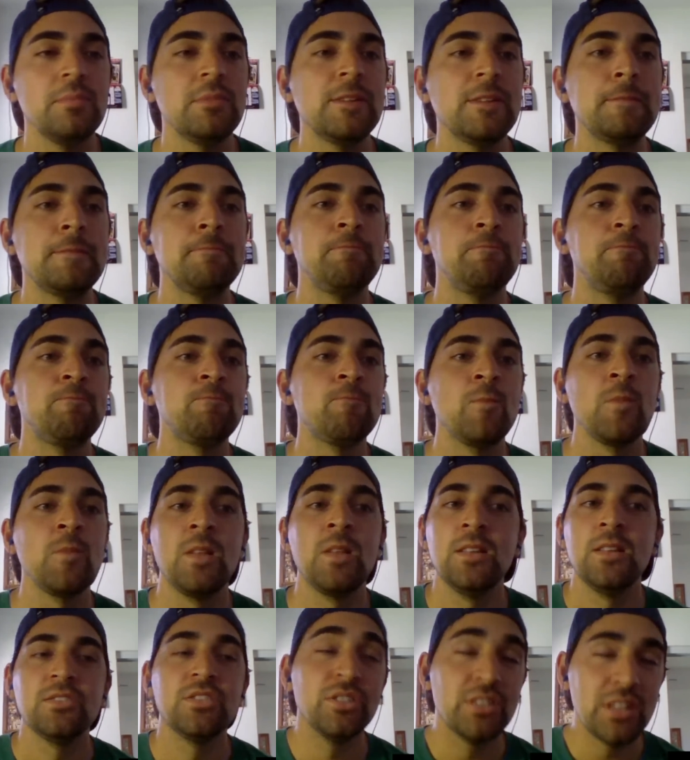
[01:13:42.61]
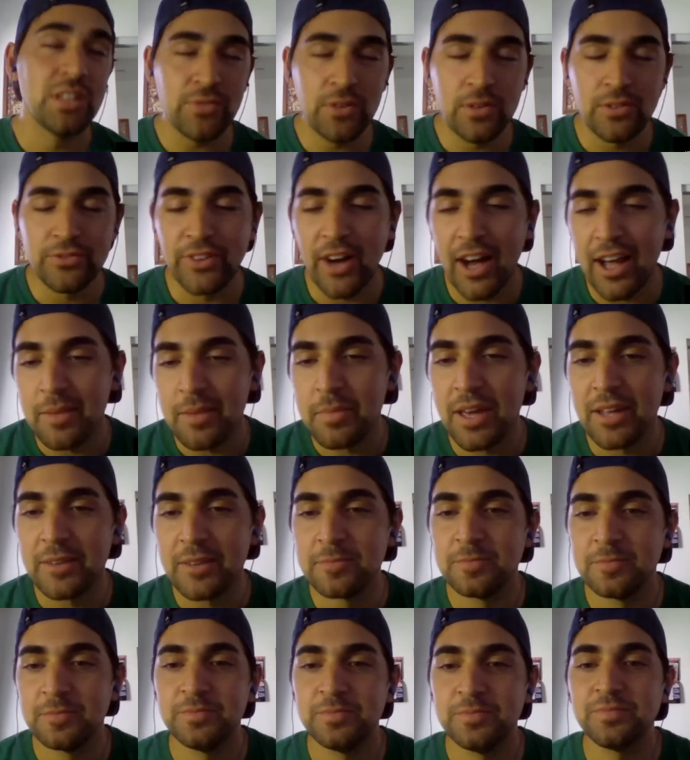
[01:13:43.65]
it's a different fight,
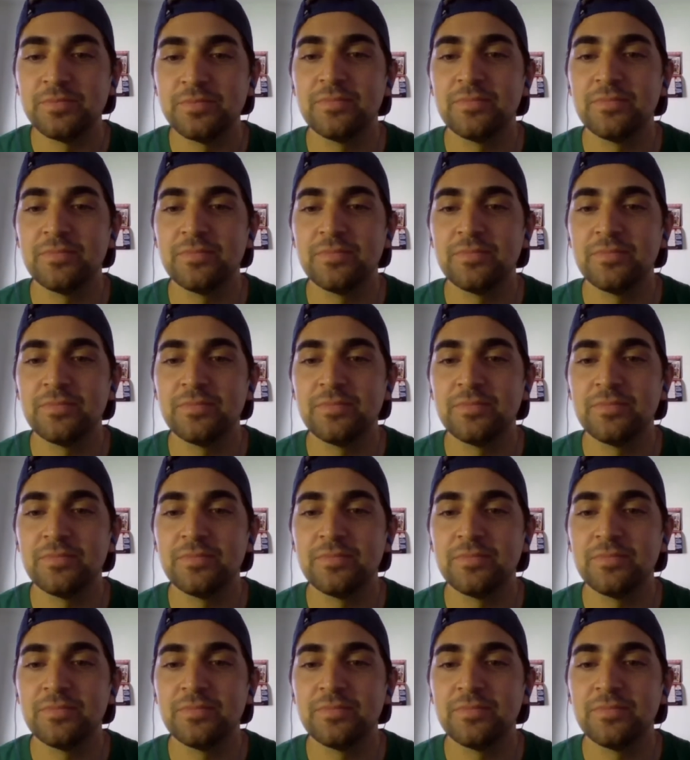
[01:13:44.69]
man.